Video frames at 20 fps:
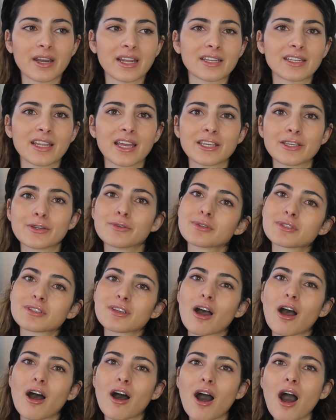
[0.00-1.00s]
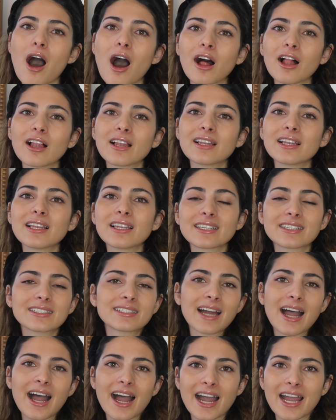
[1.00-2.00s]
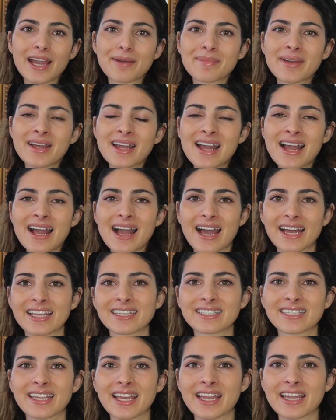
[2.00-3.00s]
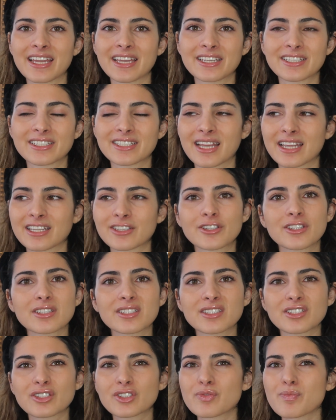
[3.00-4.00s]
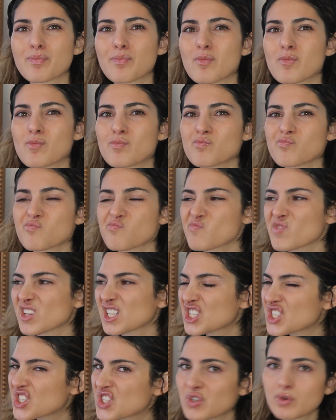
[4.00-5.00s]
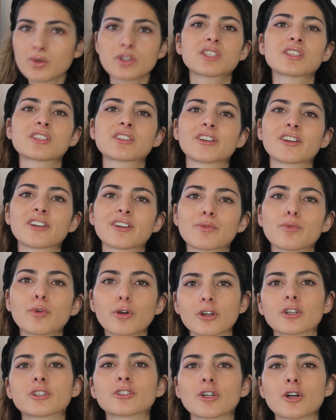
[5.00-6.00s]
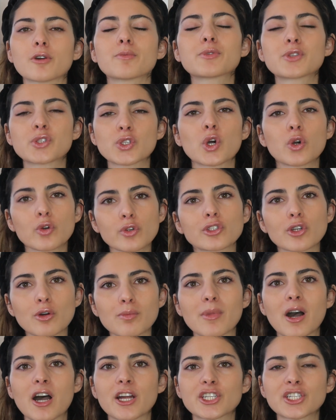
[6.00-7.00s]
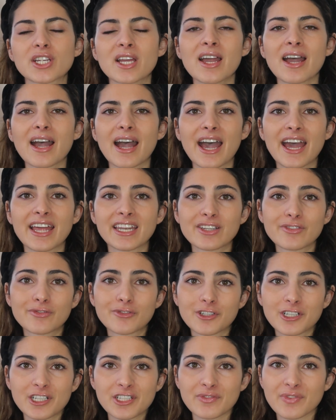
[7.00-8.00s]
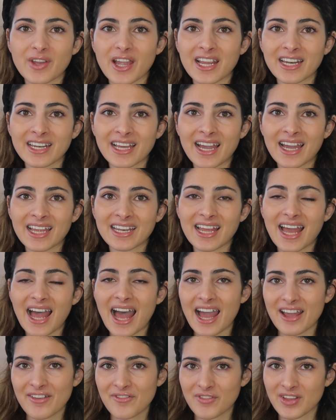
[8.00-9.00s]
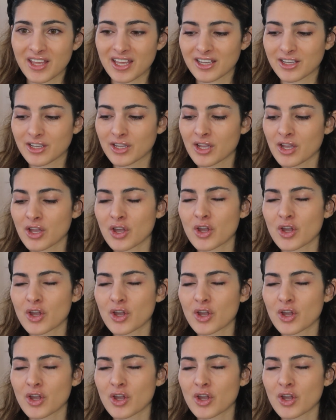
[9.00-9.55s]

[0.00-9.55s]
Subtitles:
that they use all the time, and that just suits their wardrobe so much. And the first thing that I think